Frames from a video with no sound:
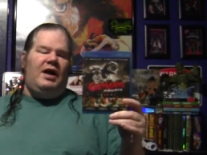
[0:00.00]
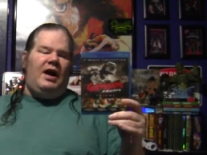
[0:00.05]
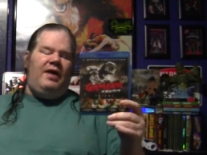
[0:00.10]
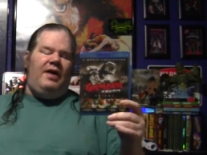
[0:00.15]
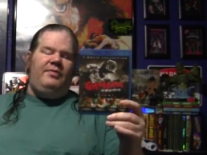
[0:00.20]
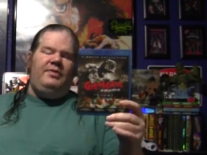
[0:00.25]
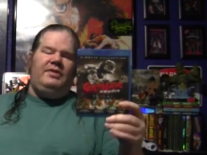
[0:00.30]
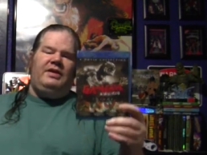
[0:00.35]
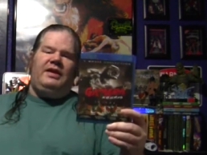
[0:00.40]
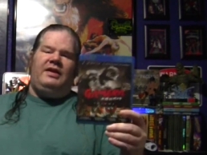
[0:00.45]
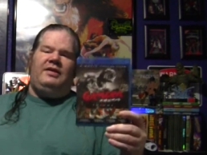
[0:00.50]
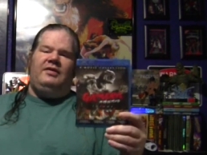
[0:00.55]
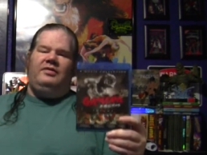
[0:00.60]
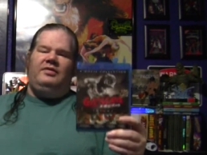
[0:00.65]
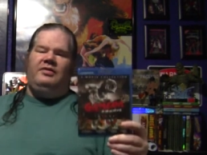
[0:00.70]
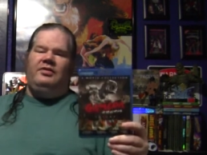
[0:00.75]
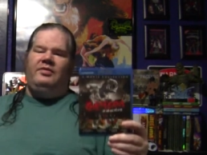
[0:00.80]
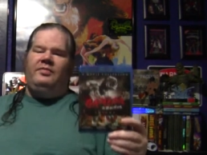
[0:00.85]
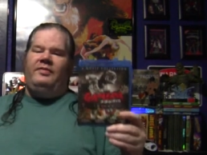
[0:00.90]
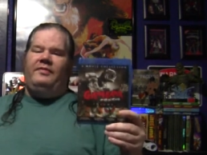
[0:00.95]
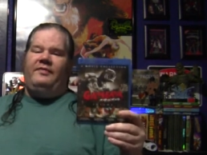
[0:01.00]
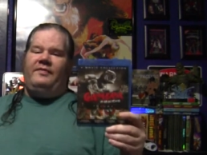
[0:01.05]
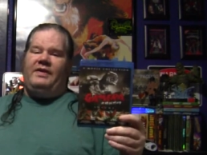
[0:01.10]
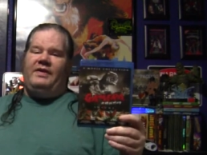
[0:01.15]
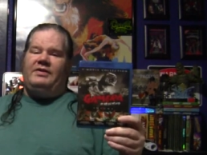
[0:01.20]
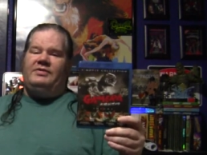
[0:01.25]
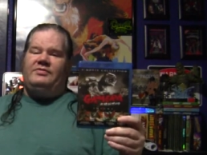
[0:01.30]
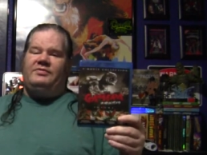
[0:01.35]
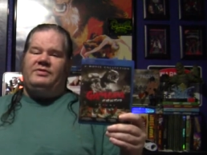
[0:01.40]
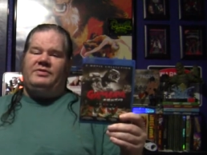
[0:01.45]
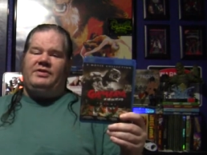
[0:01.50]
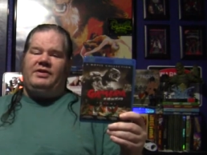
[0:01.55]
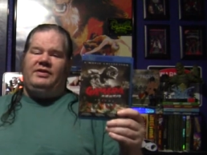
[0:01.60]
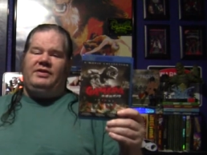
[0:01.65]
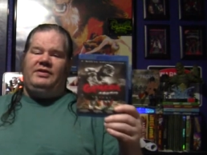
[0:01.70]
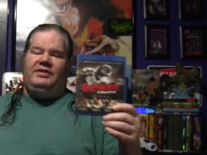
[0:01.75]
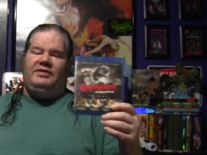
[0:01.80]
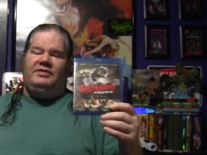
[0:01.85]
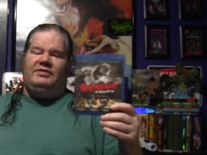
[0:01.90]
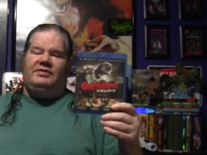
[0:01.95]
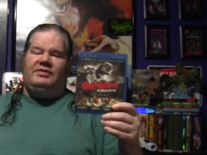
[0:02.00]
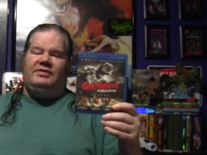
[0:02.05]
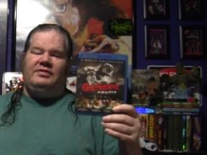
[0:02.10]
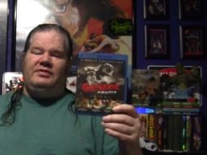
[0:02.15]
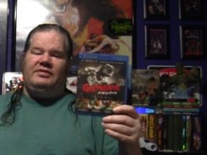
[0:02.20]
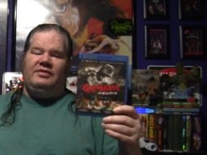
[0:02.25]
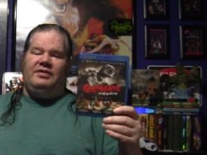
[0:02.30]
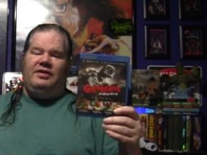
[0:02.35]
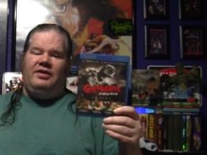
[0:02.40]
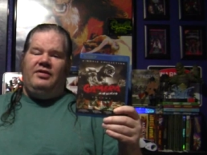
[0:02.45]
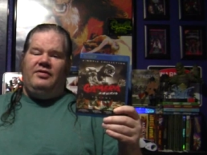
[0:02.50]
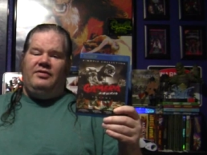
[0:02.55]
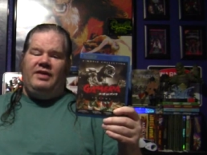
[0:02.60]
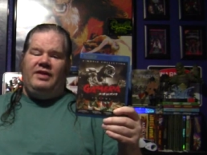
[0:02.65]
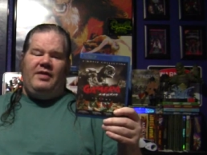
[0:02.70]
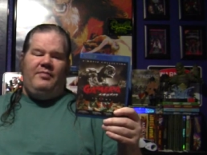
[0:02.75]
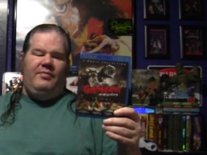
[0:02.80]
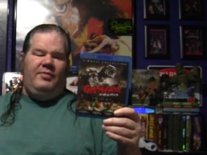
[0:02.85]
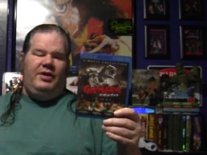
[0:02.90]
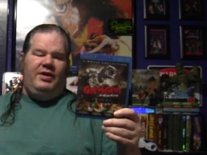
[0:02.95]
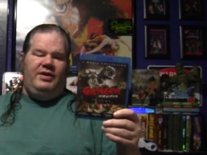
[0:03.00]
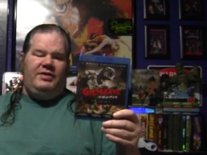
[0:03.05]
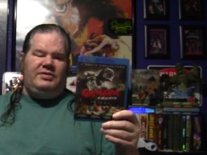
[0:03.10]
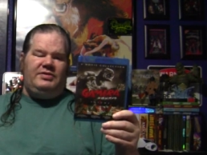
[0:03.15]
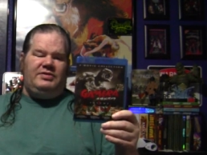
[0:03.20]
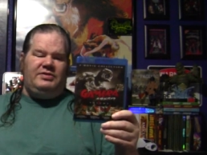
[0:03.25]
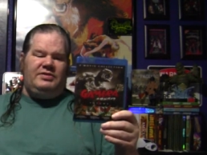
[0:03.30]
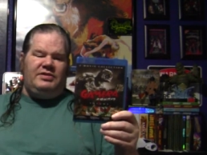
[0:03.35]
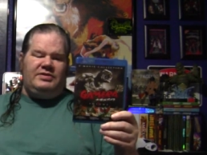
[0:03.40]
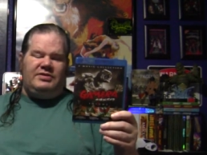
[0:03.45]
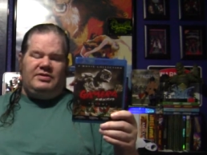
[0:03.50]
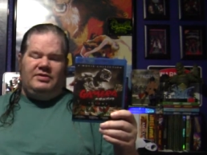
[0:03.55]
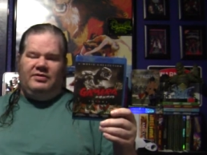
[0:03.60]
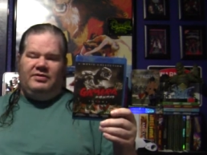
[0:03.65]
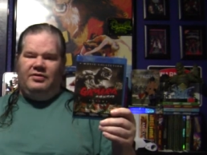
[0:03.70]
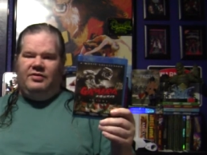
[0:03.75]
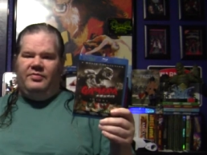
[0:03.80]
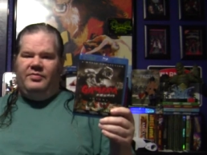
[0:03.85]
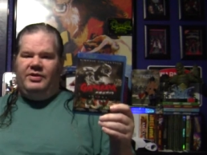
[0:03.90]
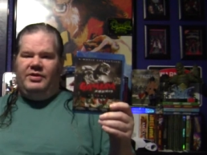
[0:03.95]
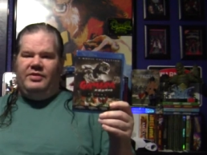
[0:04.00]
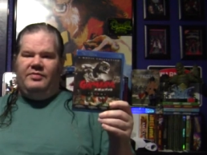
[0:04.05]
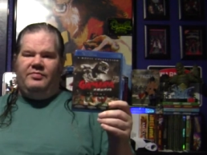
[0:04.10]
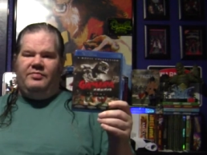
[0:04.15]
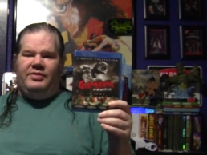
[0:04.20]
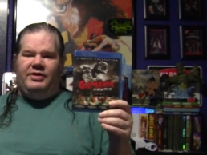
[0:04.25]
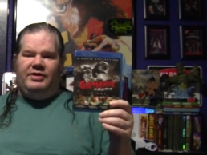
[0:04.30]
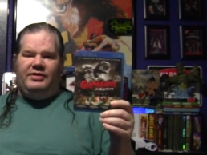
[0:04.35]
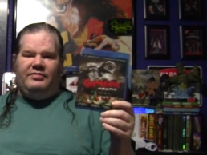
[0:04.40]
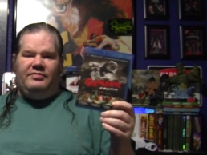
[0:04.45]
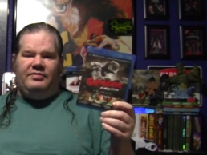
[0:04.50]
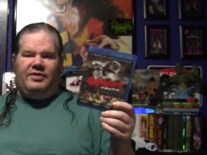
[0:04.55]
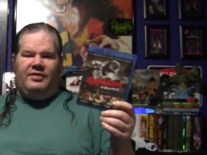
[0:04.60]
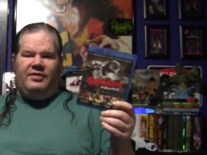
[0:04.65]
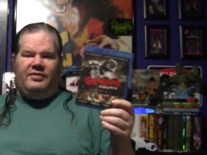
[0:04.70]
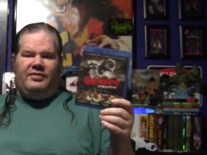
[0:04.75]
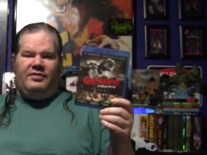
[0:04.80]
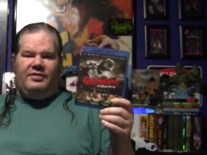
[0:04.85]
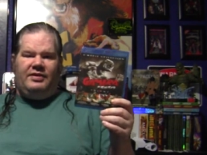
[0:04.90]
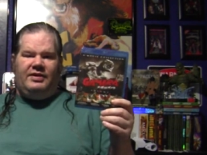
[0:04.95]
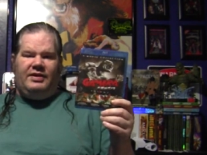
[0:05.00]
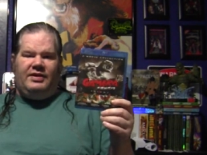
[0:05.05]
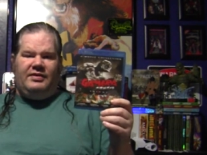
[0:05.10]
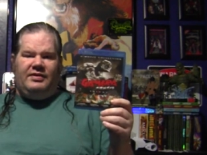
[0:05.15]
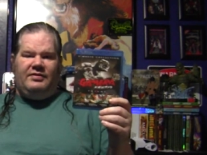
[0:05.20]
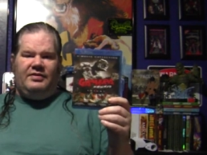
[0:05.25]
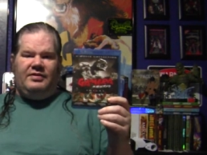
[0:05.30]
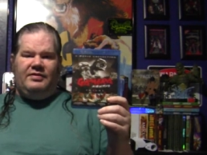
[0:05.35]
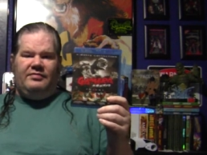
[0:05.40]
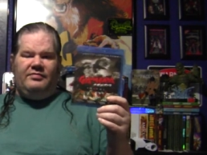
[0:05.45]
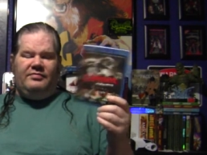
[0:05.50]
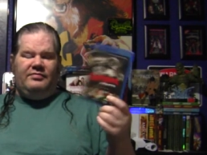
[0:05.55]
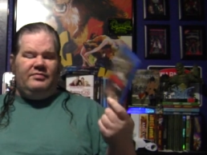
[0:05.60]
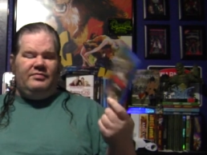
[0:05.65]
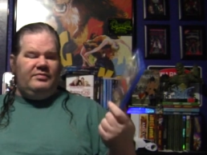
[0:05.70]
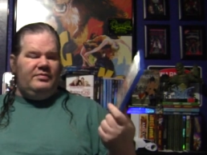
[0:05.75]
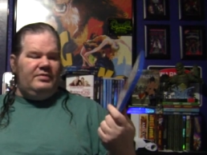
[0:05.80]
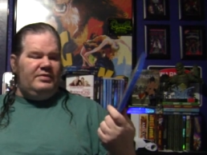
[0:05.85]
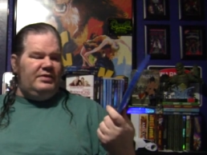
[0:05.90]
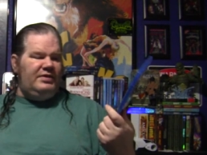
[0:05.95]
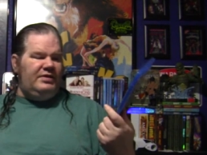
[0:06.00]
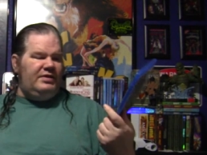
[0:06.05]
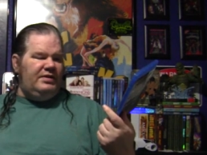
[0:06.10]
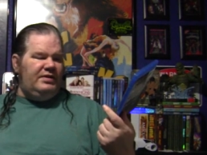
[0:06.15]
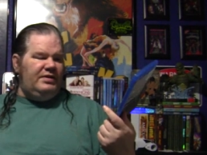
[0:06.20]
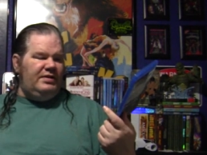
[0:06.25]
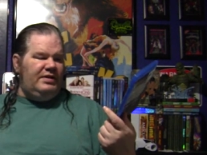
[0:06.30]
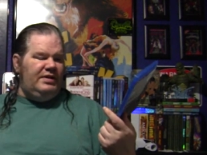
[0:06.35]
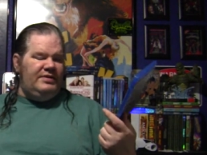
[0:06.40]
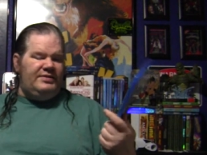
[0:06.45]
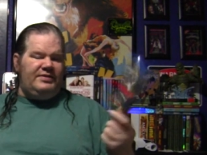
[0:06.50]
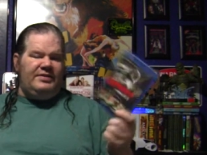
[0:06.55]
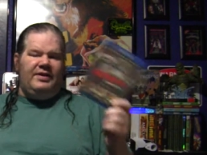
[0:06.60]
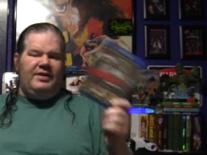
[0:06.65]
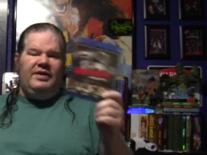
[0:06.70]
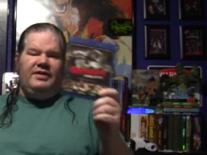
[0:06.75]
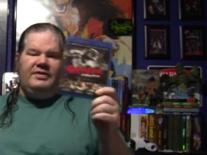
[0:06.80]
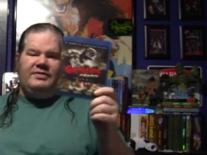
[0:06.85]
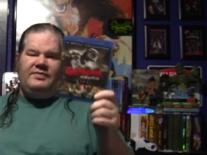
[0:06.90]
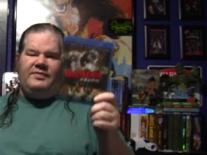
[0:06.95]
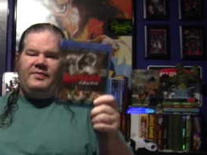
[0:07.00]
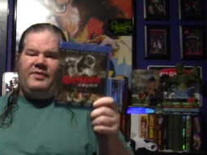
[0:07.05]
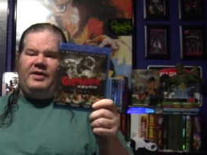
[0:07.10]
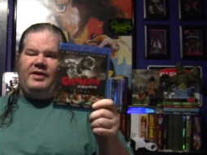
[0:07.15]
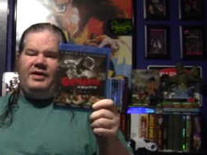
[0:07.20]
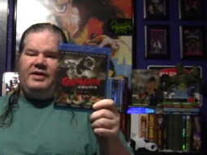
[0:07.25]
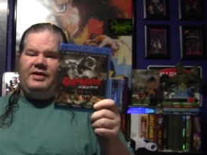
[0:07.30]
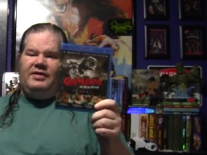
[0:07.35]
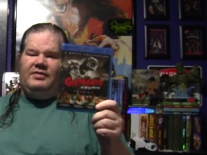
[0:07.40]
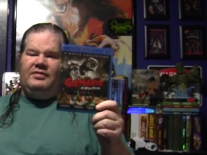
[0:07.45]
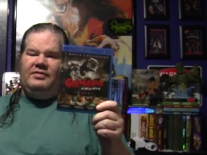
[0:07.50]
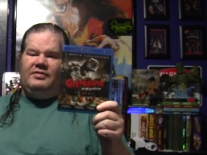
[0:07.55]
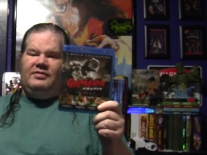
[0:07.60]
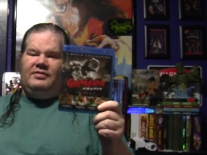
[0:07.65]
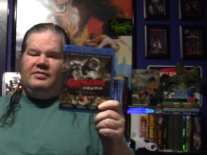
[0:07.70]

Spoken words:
I would like a little bit of extras on these. You know, not much, just a little bit. But other than that, it's fine.